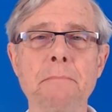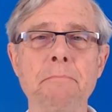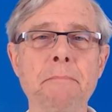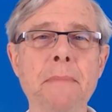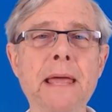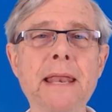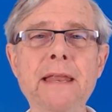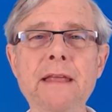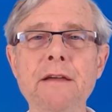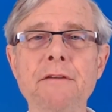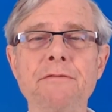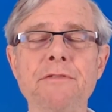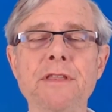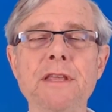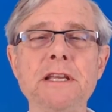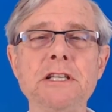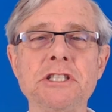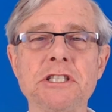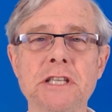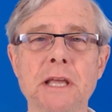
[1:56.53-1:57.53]
Many of
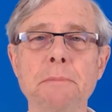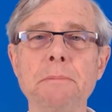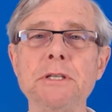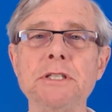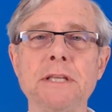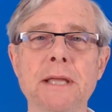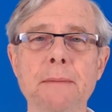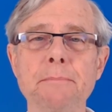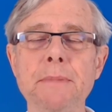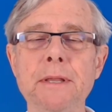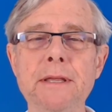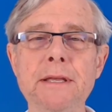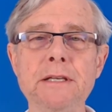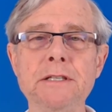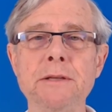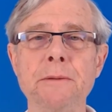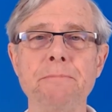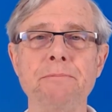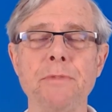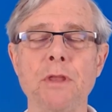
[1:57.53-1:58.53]
the
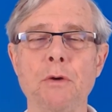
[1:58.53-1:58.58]
sub-assemblies